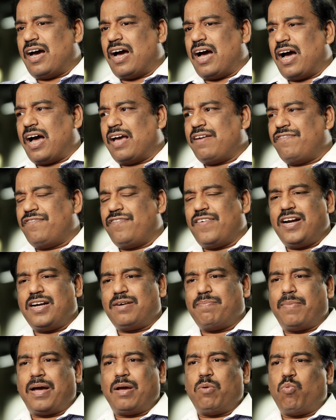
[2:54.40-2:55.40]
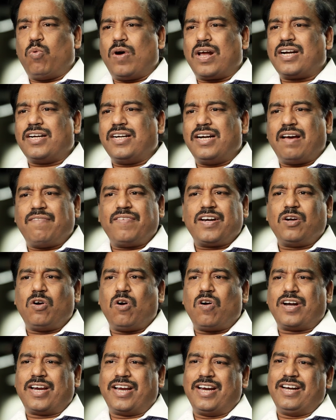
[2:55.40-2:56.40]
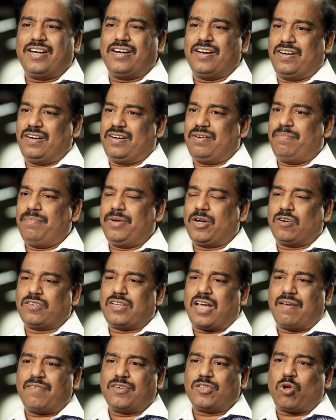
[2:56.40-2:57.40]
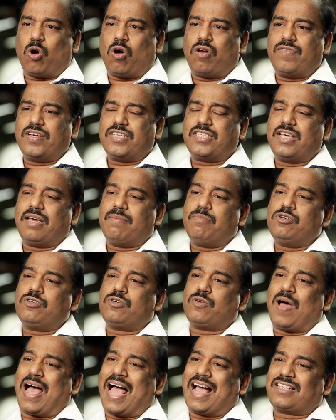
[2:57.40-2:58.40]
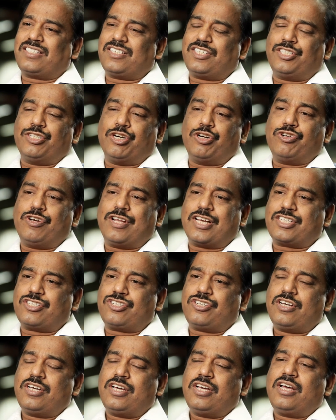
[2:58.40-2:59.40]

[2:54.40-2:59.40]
I felt my work never got hindered, because I was always able to access EduNext